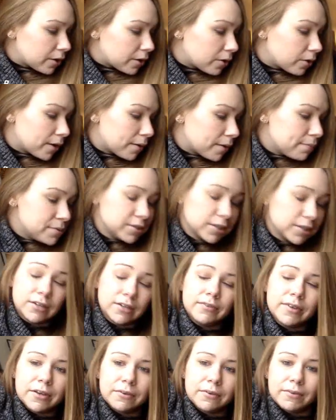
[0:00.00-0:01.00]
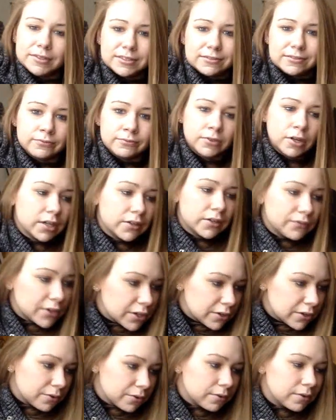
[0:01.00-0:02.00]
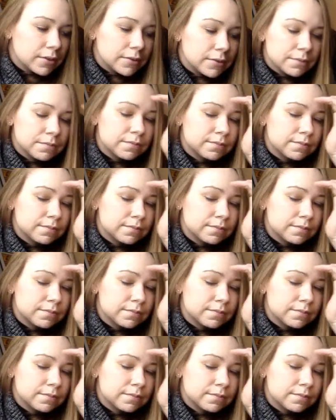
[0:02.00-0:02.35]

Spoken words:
observing what's in front of you.